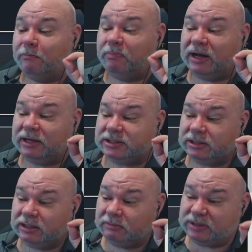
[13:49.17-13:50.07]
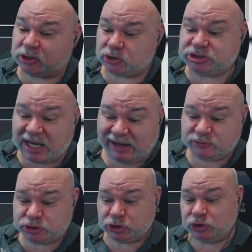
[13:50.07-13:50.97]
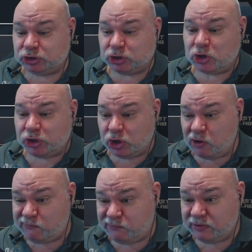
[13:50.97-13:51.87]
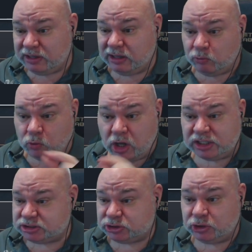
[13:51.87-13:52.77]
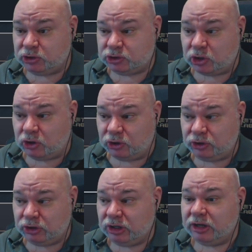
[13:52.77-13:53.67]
but because you have to turn it on and off, while it's turned on,